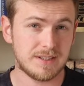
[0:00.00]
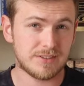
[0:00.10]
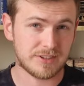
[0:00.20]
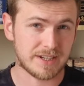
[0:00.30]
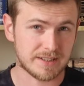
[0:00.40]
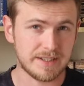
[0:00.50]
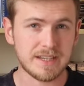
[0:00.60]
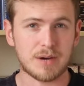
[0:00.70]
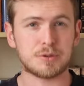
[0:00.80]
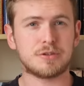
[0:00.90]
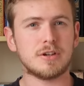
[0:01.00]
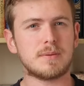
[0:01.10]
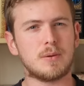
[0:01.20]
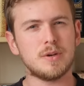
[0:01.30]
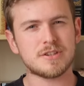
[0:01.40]
Secondly, I want to talk
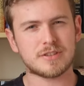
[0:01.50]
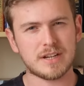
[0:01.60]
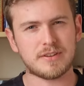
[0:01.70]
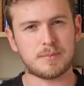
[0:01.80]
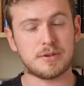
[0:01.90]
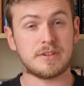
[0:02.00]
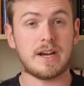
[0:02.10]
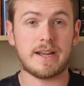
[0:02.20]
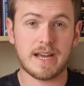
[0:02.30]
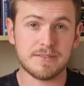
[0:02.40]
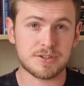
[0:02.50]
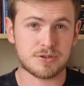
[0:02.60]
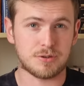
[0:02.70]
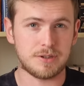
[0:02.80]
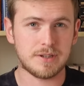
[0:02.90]
about which sci-fi books I have
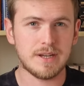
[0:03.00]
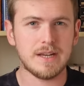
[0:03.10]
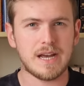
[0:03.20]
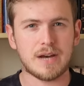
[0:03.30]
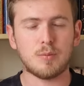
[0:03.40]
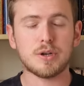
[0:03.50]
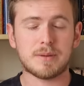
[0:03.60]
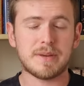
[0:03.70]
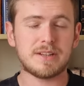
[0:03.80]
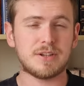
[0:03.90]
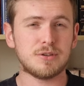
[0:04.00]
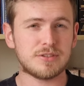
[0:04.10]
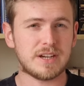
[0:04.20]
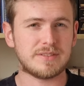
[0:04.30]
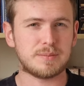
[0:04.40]
enjoyed and what have made those
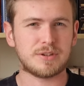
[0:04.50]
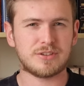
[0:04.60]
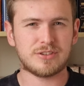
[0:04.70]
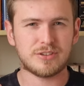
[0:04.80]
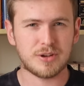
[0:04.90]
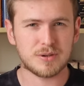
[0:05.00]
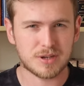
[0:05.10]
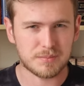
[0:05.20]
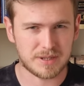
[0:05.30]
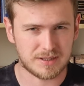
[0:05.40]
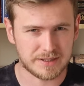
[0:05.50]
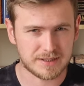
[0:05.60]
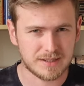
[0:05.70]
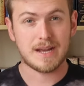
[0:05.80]
sci-fi books so compelling.